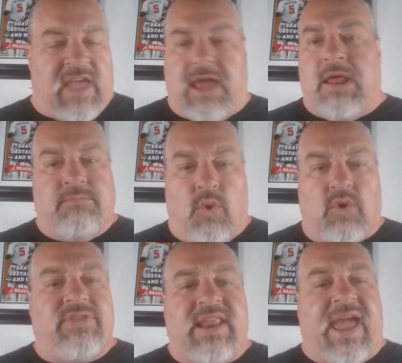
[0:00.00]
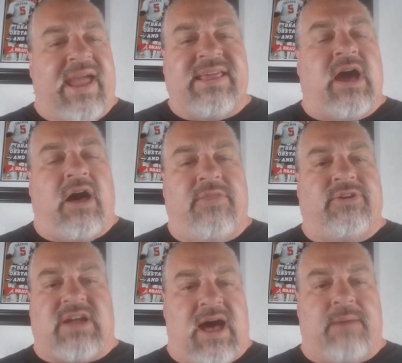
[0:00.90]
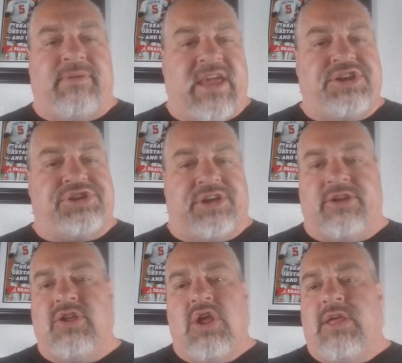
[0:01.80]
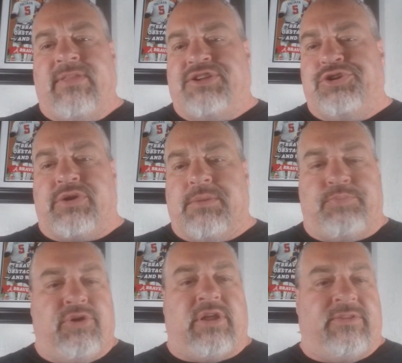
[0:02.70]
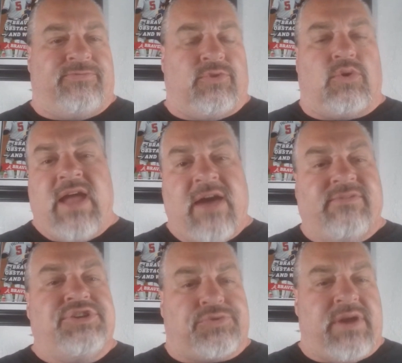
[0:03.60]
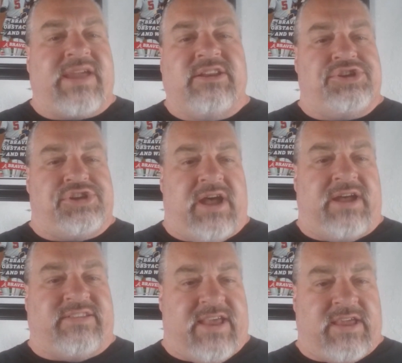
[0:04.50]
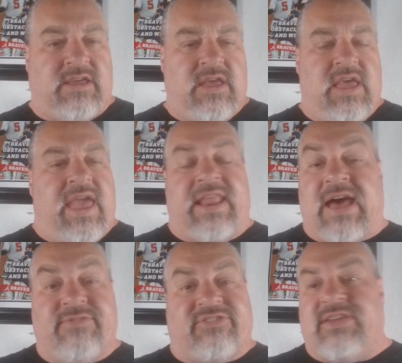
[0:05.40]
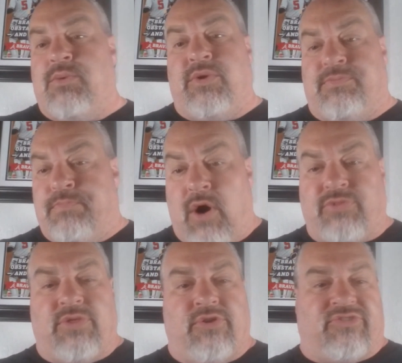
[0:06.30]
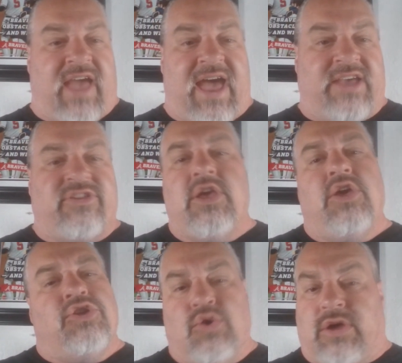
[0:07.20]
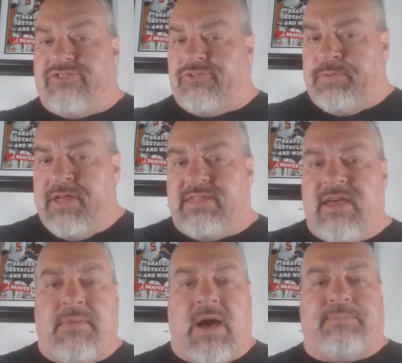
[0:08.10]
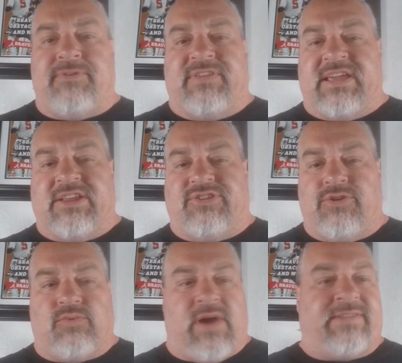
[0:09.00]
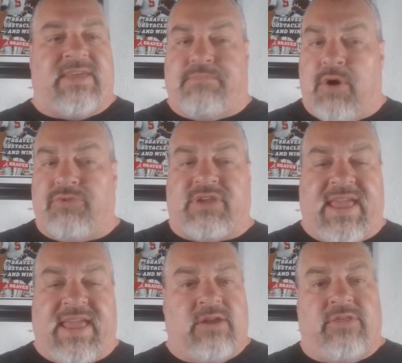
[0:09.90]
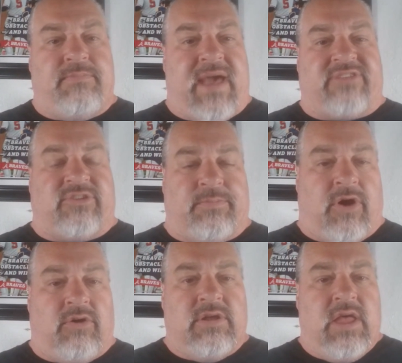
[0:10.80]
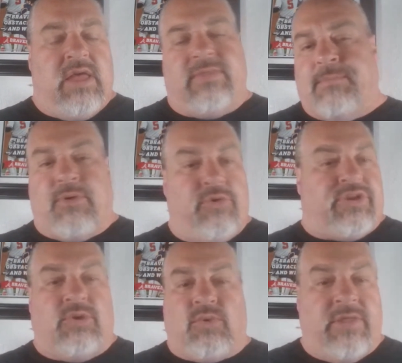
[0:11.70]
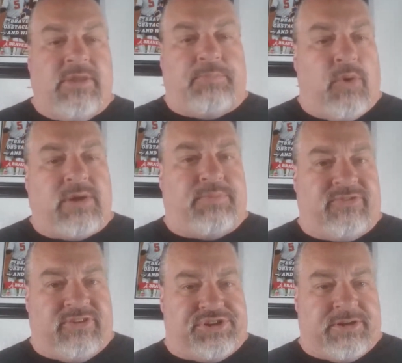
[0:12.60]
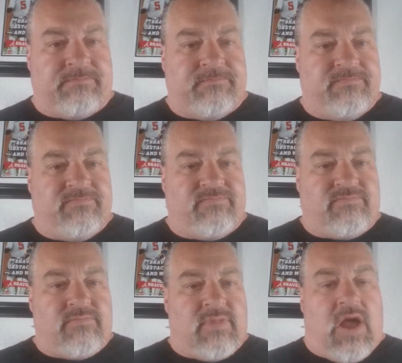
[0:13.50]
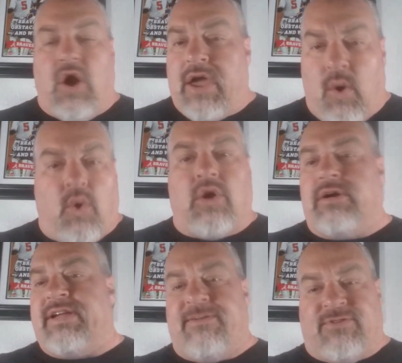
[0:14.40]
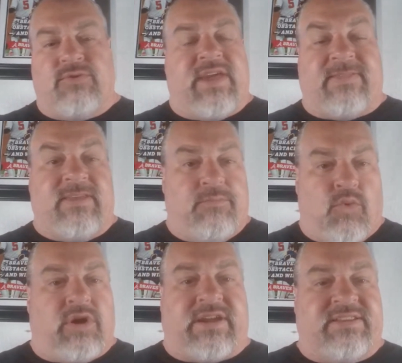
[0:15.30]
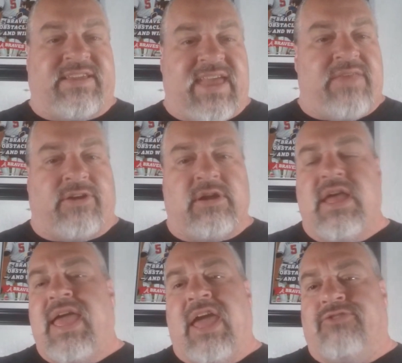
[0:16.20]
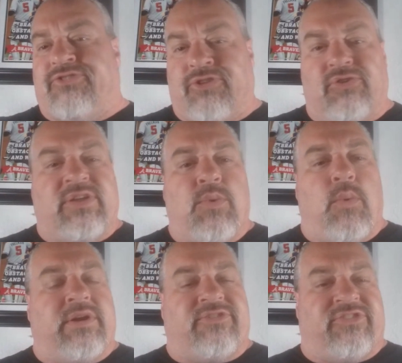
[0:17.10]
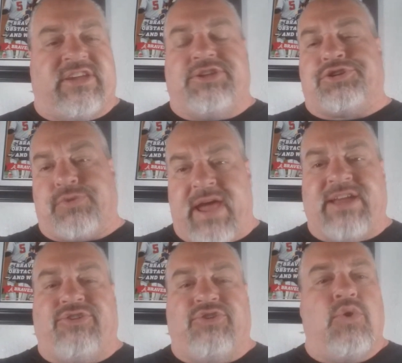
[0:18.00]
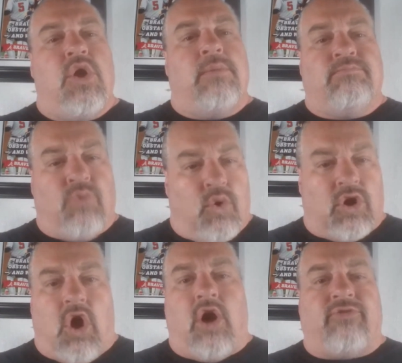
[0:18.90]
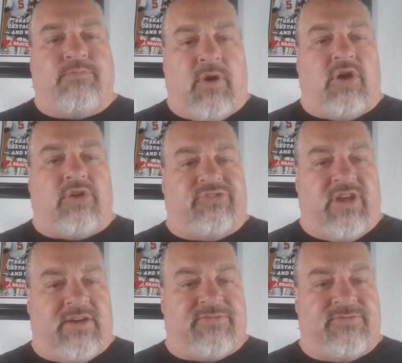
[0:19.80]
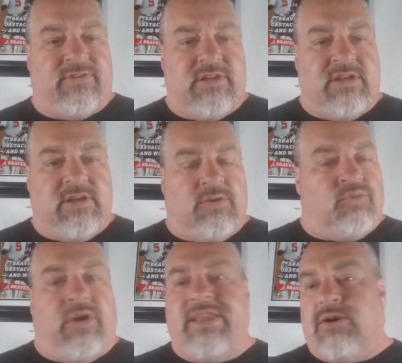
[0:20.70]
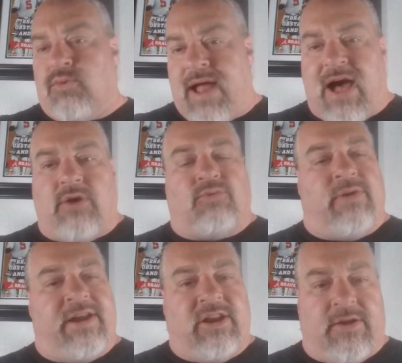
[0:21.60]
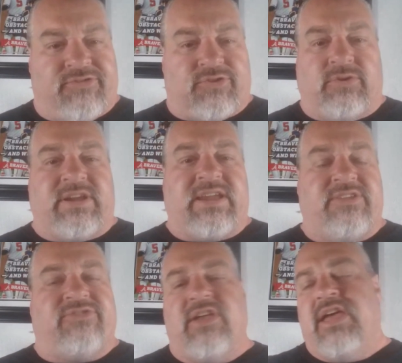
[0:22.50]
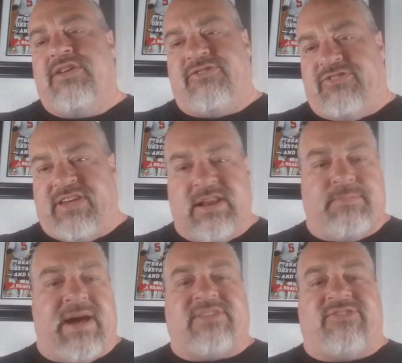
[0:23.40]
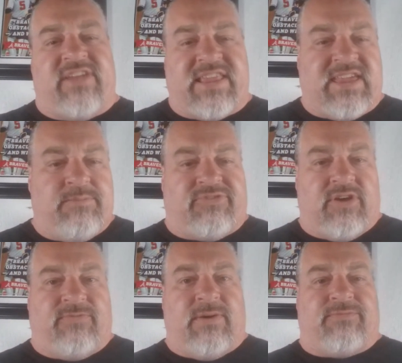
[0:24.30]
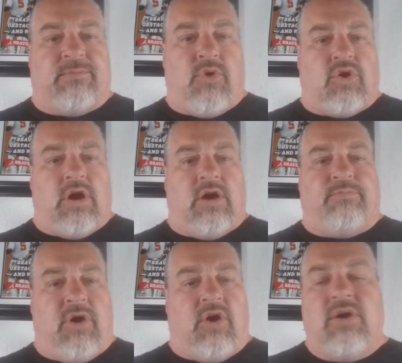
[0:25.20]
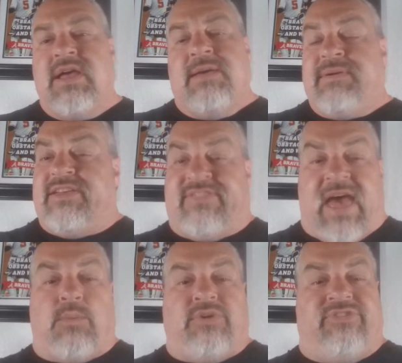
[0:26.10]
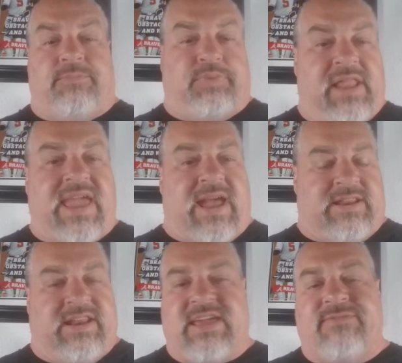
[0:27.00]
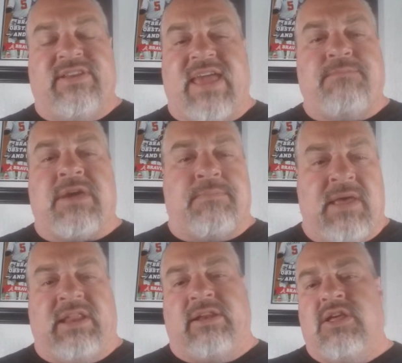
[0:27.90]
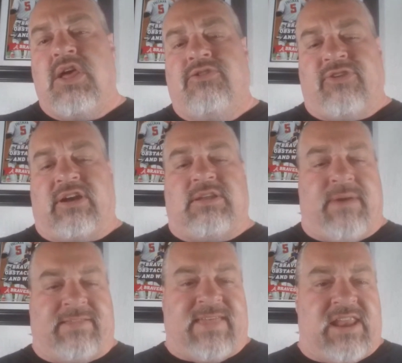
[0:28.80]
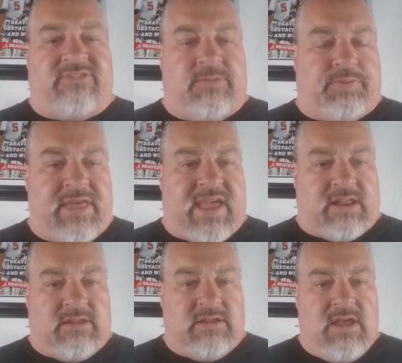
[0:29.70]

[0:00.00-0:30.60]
And more than any other combination that you can put on the floor. Having Trae and Dejounte, and obviously with both of those guys, you split them up if need to, right? They both can handle the basketball. They both can run the point position. Or if you get them working together, and certainly we want to see Trae do more off-ball stuff, running around, running off screens, seeing about setting himself up for more off-ball, because that was the plan. And even Nate McMillan talked about that as the plan.